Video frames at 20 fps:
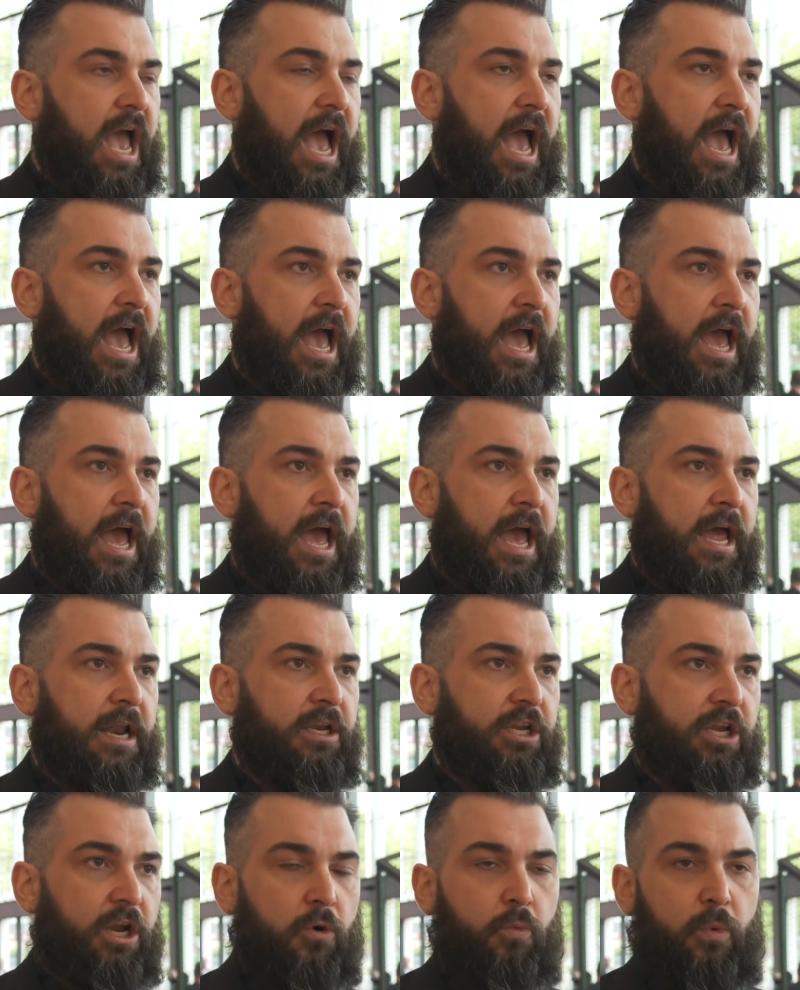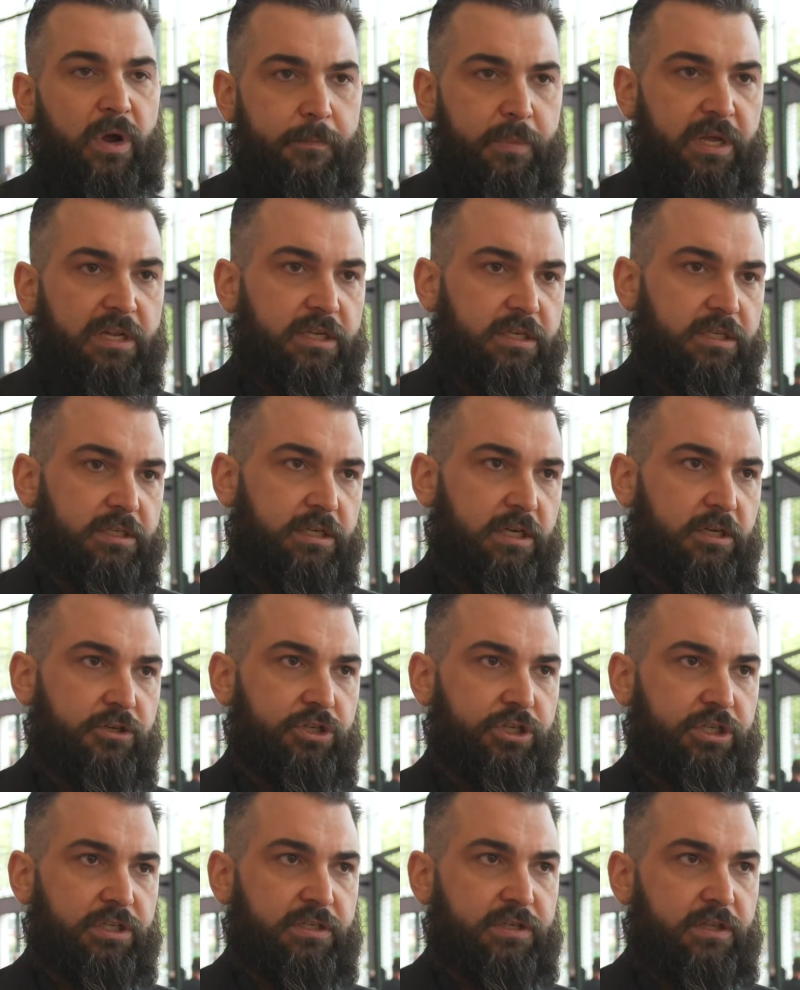And we're building
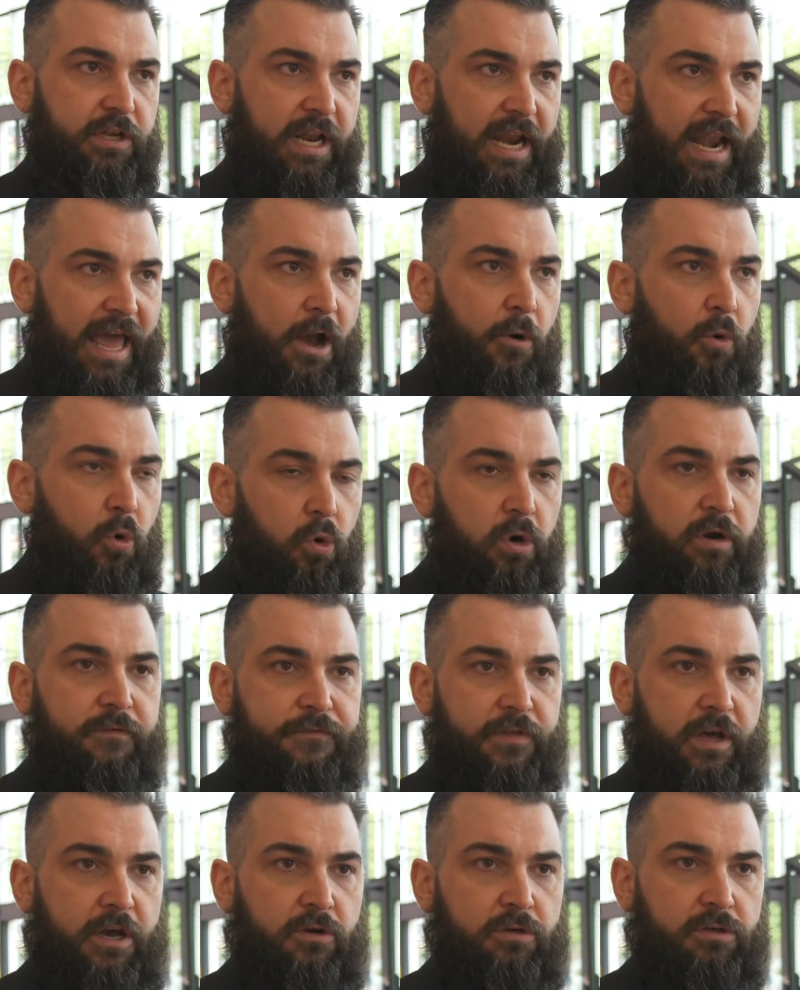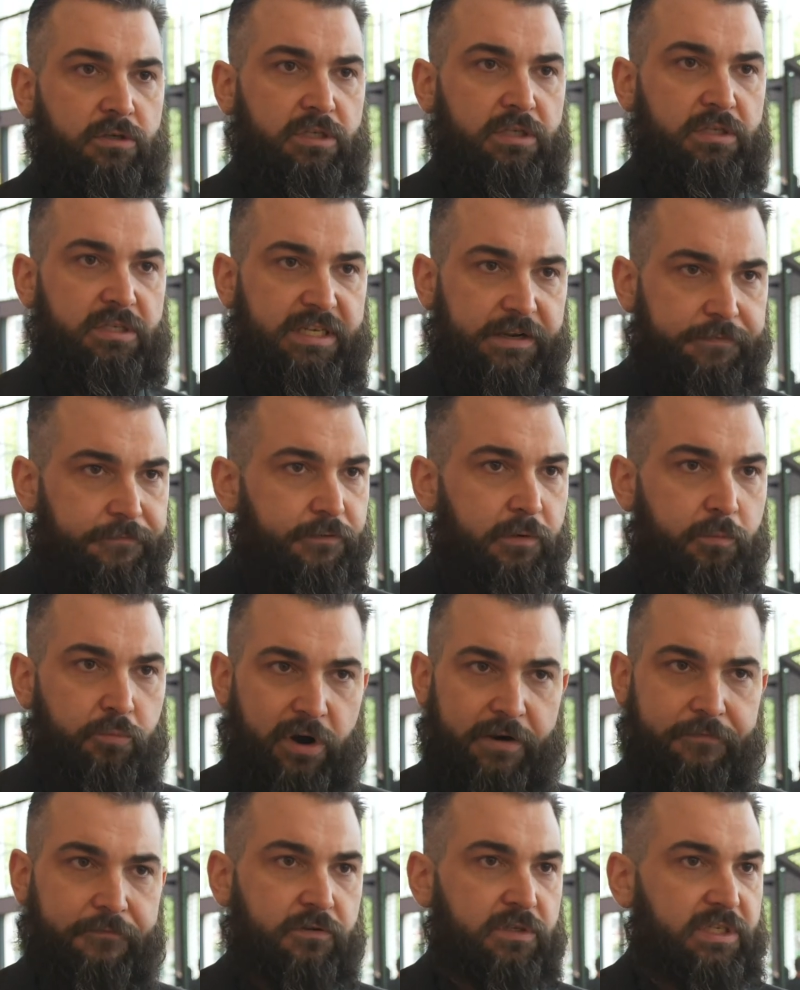solutions that allow all of those different
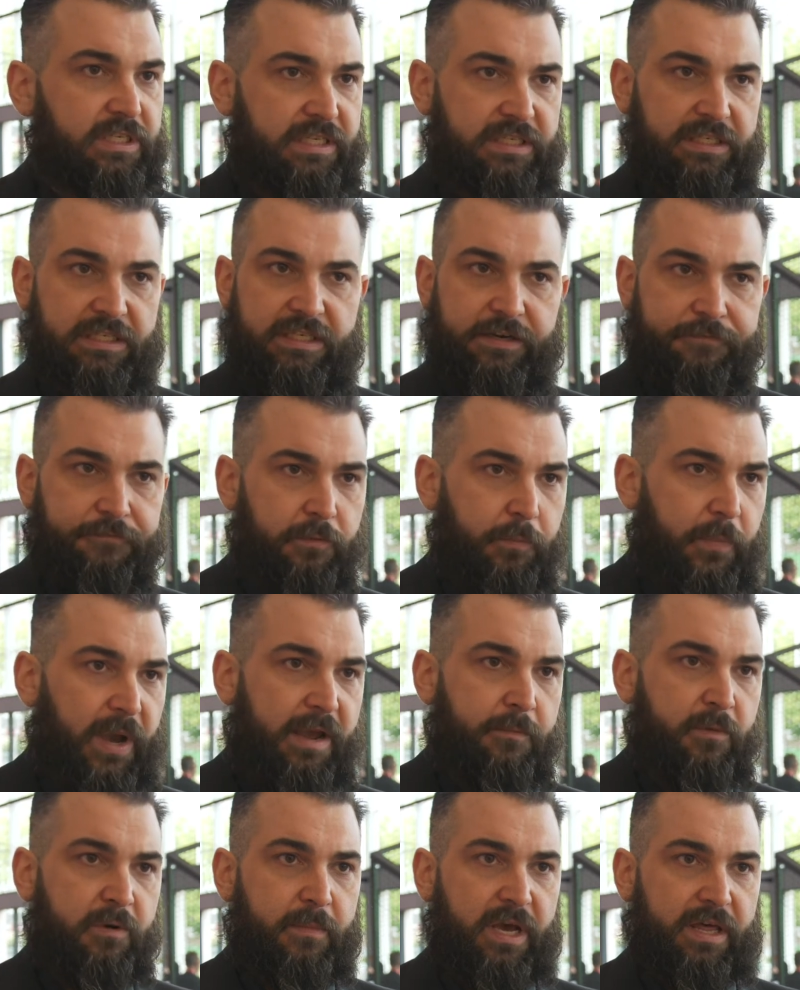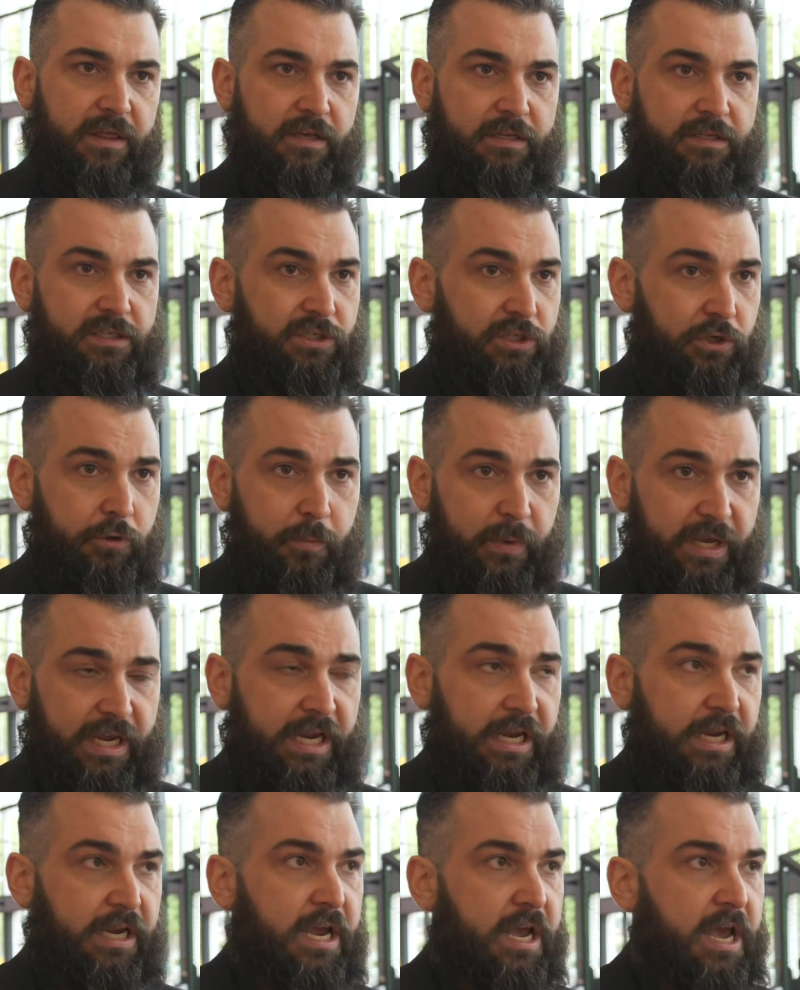preferences and different payment methods to
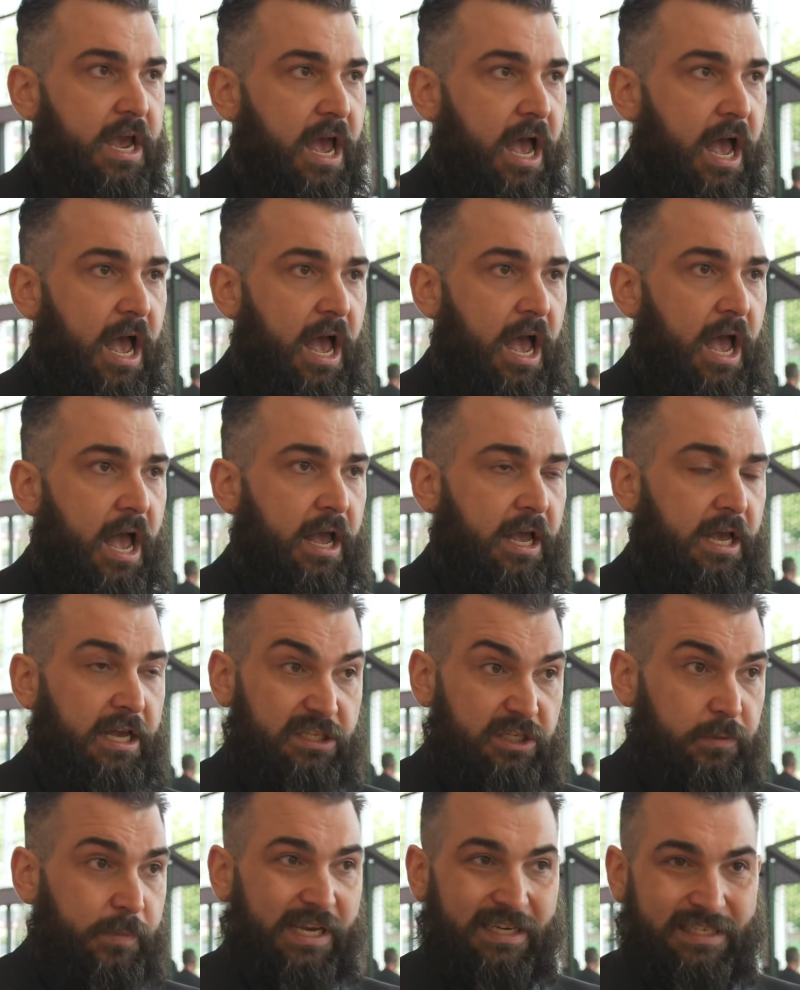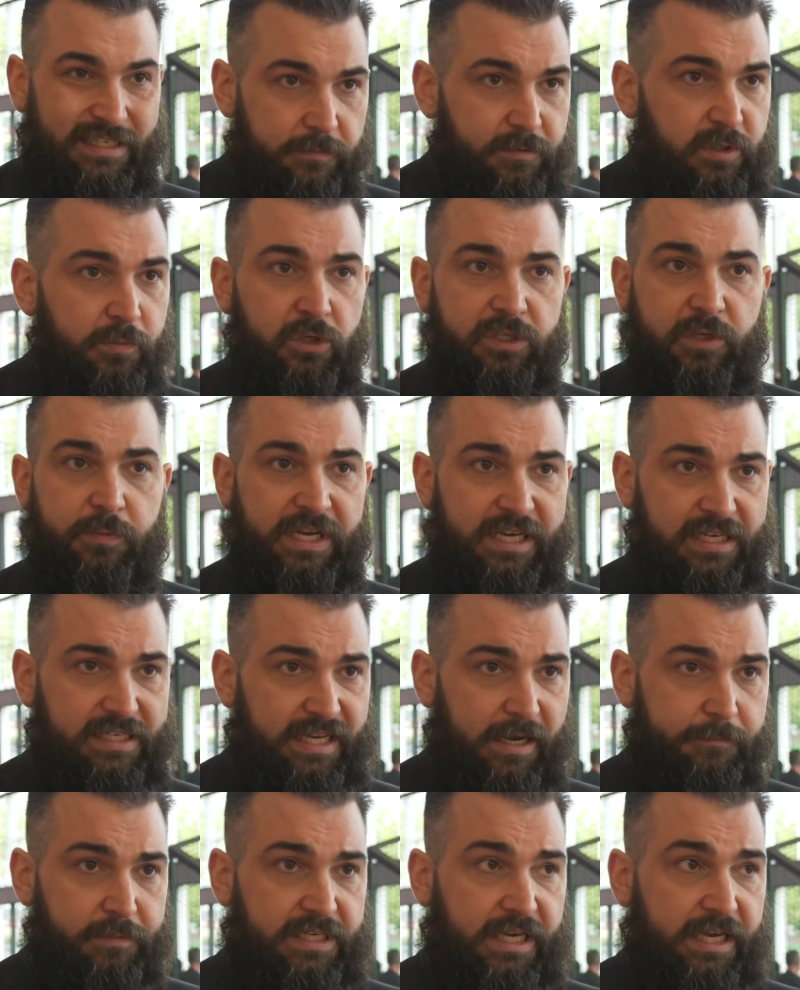be acceptable, to be
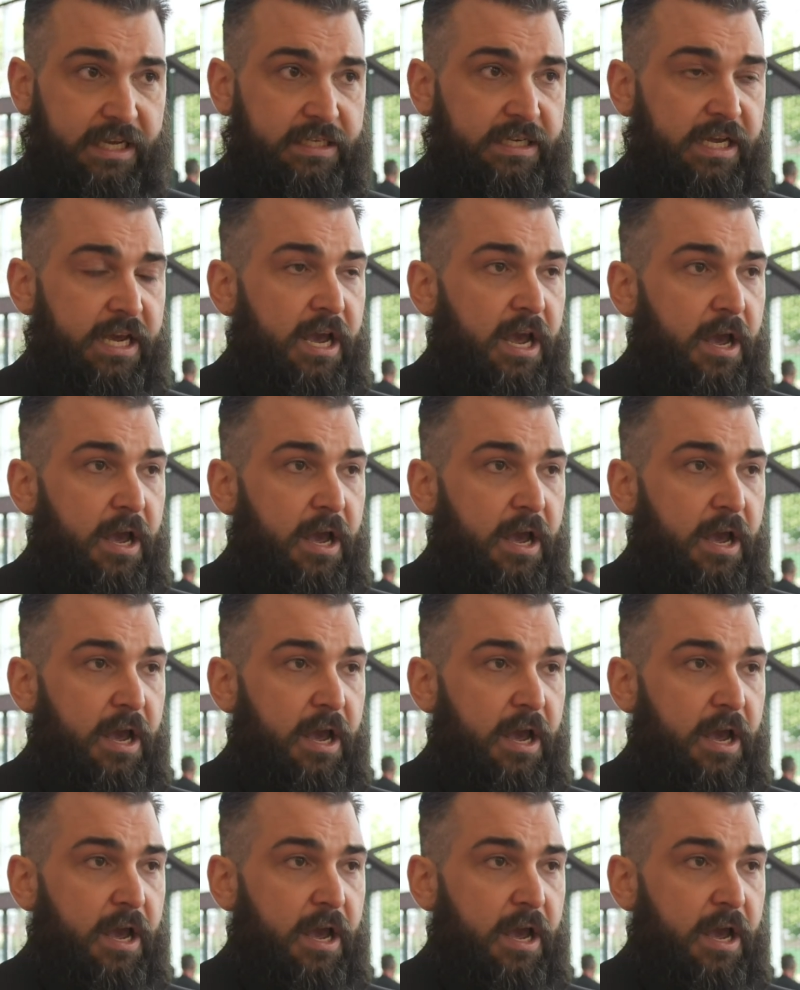accepted,